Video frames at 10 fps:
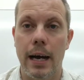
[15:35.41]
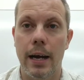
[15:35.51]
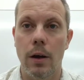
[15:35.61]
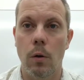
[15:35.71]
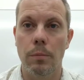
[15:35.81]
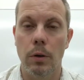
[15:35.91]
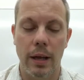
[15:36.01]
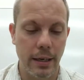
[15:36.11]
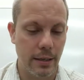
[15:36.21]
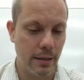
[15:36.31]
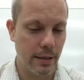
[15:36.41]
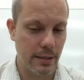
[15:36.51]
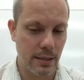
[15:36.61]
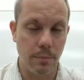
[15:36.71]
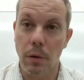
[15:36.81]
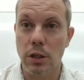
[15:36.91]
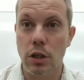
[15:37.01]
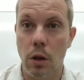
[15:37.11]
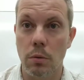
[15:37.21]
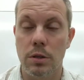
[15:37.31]
I hope you liked this
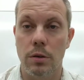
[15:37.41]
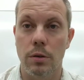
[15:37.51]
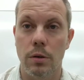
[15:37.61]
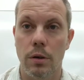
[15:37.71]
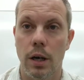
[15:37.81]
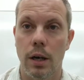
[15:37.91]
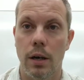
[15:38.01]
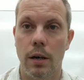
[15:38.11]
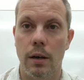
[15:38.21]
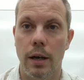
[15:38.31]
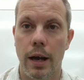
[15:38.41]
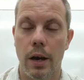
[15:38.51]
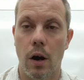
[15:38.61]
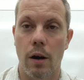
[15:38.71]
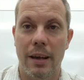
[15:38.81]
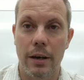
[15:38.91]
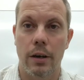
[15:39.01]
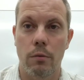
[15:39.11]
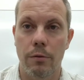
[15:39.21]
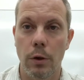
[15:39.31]
much closer and
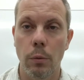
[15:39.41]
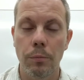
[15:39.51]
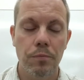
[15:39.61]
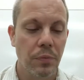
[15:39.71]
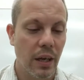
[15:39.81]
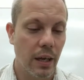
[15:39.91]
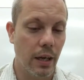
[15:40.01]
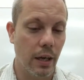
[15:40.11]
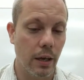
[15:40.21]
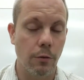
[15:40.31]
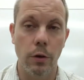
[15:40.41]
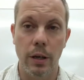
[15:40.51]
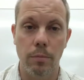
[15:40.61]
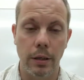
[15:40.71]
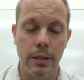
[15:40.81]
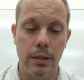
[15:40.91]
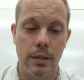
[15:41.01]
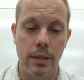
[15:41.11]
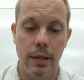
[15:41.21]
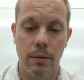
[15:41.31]
offhanded review. If you did,
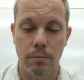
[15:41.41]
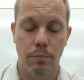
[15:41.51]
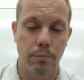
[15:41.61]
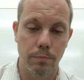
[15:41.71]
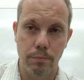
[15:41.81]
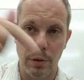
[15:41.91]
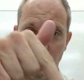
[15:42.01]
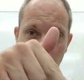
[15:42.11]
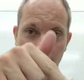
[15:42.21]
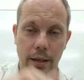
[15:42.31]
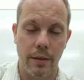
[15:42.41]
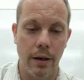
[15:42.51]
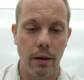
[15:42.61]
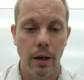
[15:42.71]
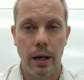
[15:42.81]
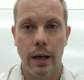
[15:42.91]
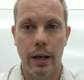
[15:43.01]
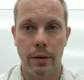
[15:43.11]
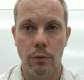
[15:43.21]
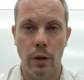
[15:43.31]
please punch a like in there.
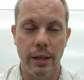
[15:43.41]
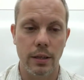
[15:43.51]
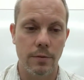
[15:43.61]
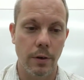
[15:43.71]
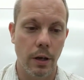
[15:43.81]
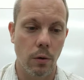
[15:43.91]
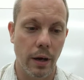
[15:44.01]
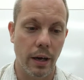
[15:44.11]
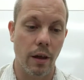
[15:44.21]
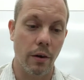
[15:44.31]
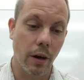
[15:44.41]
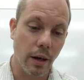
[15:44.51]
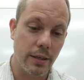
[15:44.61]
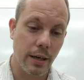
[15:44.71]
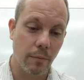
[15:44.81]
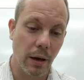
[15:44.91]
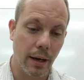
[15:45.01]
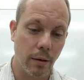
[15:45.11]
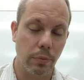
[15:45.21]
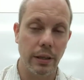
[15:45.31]
And if you like this video and other content of
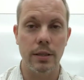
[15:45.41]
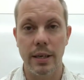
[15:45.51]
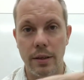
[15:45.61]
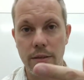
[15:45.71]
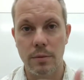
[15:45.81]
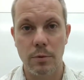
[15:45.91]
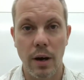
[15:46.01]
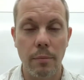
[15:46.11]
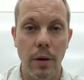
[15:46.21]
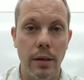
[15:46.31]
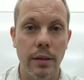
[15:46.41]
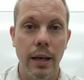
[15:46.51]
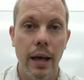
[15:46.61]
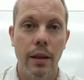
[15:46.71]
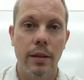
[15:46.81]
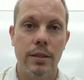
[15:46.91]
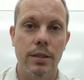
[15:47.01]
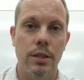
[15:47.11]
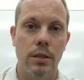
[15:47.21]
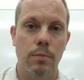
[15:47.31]
mine, please hit the subscribe button. This
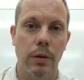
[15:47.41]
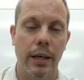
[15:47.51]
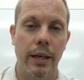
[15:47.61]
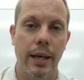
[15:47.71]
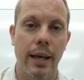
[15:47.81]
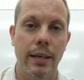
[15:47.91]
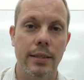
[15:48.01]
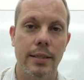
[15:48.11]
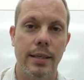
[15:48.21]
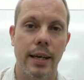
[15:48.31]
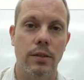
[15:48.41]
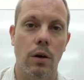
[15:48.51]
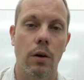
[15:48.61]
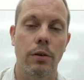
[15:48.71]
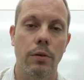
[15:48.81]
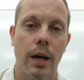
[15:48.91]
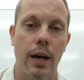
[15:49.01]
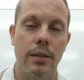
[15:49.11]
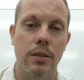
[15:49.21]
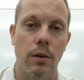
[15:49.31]
is Just Plain Ken saying to all you
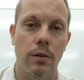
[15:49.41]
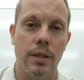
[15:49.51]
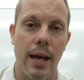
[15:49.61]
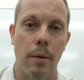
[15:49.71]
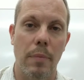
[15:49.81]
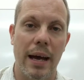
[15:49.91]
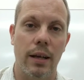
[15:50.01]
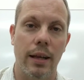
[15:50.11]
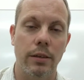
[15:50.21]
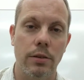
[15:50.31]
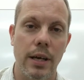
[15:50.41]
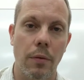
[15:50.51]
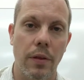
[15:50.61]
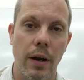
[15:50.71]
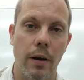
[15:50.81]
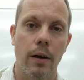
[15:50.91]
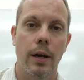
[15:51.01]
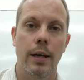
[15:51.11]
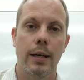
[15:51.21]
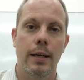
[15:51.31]
guys, girls, and bat collectors out
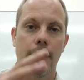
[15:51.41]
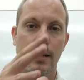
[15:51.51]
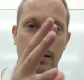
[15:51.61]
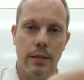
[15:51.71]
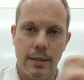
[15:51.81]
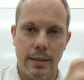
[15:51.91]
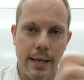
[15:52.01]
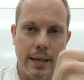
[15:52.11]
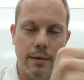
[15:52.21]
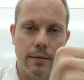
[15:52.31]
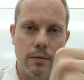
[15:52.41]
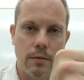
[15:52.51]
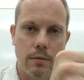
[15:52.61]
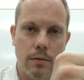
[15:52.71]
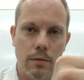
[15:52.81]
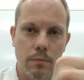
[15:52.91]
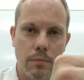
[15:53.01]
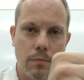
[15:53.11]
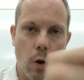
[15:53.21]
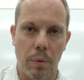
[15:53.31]
there, take it,
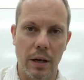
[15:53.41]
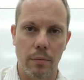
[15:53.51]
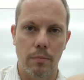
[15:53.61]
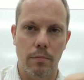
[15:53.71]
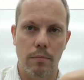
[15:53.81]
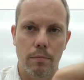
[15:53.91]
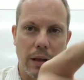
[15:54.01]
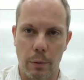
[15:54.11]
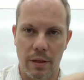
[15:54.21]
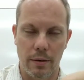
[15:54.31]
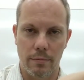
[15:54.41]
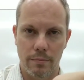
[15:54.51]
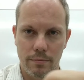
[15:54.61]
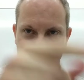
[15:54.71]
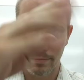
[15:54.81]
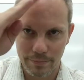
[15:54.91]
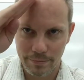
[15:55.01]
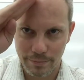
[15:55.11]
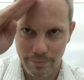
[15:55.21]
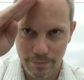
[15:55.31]
open it, play with it.
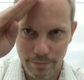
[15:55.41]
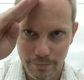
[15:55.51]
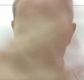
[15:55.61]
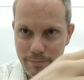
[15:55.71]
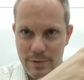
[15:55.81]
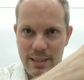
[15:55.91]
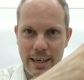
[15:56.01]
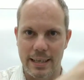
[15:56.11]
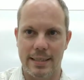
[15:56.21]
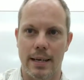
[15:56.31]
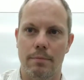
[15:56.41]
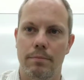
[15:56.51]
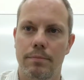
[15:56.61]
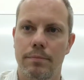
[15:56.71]
See you next time.